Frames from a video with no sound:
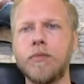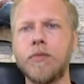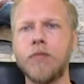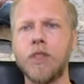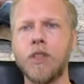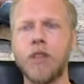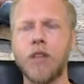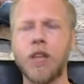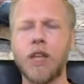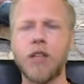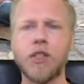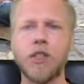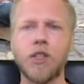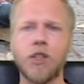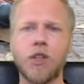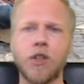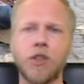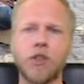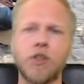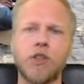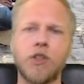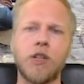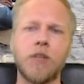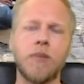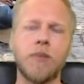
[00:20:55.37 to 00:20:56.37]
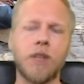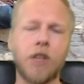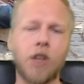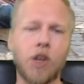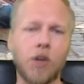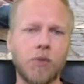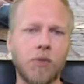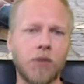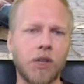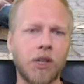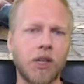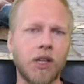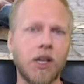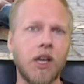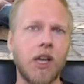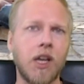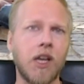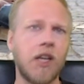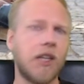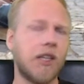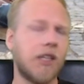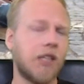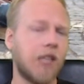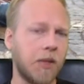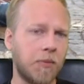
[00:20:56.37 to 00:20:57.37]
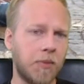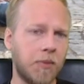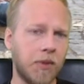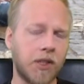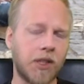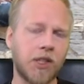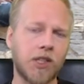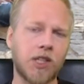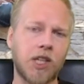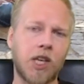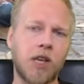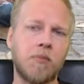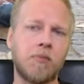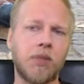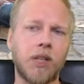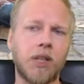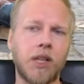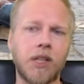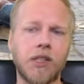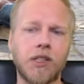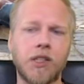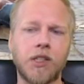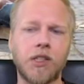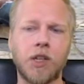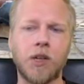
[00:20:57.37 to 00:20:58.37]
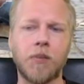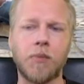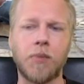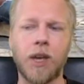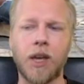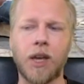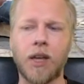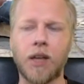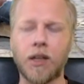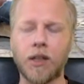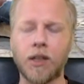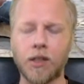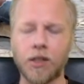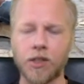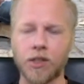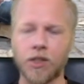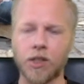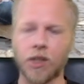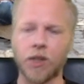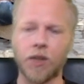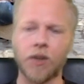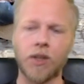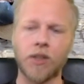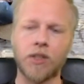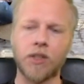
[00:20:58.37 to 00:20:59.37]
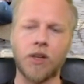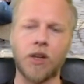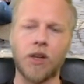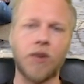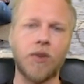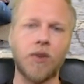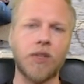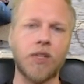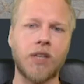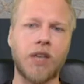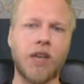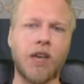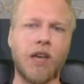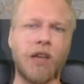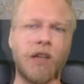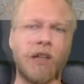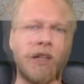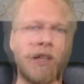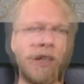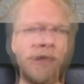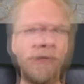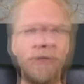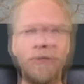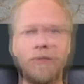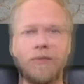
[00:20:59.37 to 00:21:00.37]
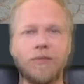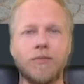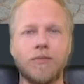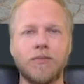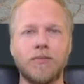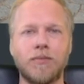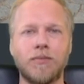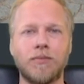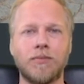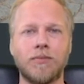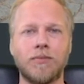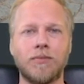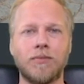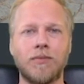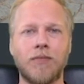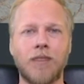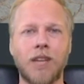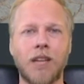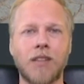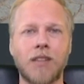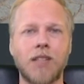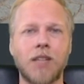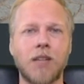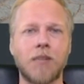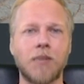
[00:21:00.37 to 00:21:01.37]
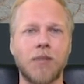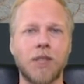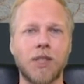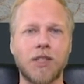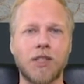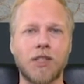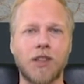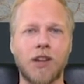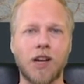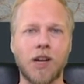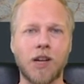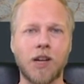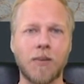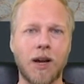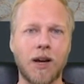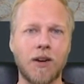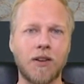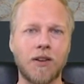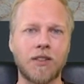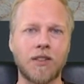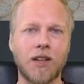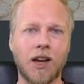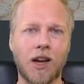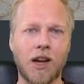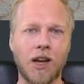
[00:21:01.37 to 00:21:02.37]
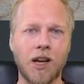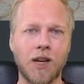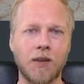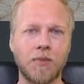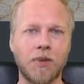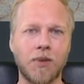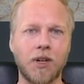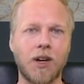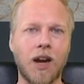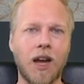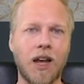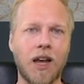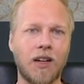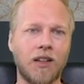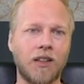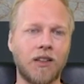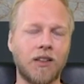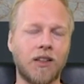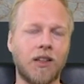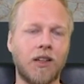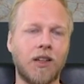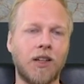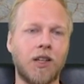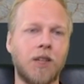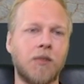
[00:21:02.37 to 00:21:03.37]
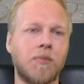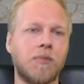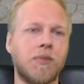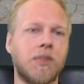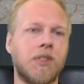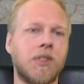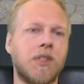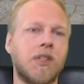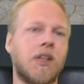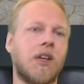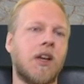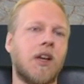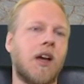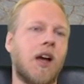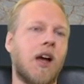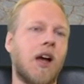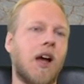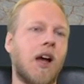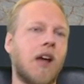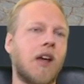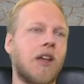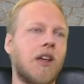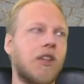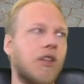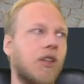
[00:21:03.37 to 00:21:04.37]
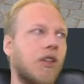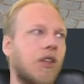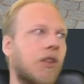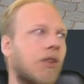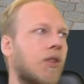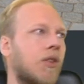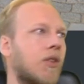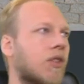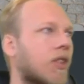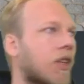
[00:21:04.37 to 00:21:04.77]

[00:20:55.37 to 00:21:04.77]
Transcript: that's your treatment notebook. Keep it in the same place near a pen so it's always handy. Next up, let's talk about timer and alarms. I use